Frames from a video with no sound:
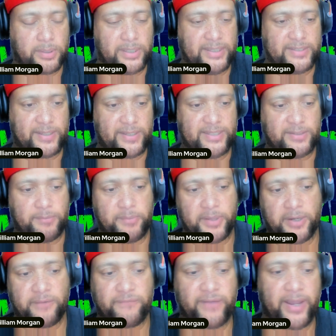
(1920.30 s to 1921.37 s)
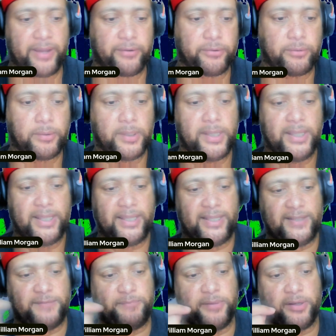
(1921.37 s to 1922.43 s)
he's a, he's a better fighter.
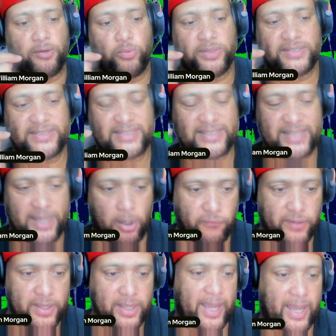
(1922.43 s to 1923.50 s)
He's better with stealth.